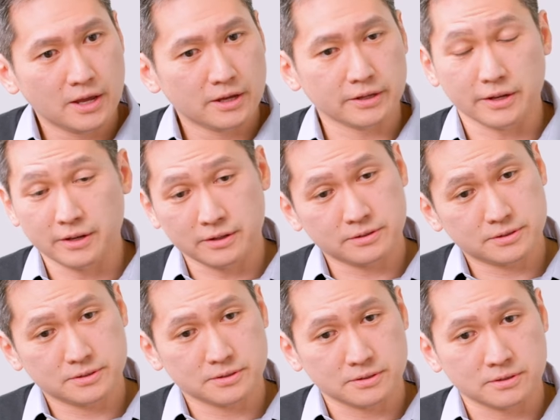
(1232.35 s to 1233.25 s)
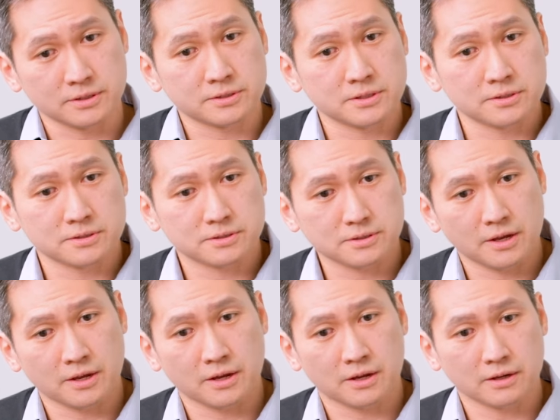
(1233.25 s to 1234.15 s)
this is
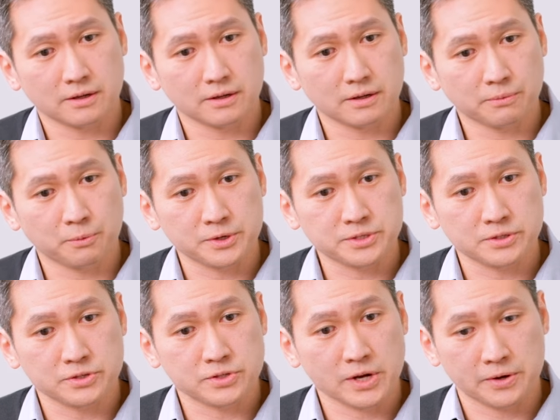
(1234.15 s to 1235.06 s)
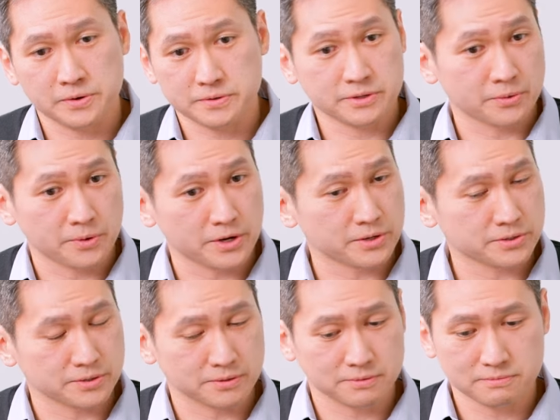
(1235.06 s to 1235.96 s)
a once in a
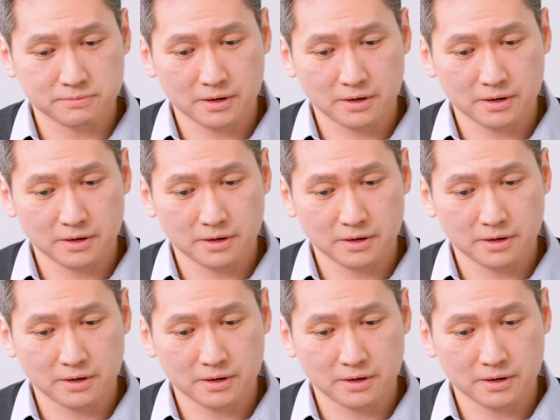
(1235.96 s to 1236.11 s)
generation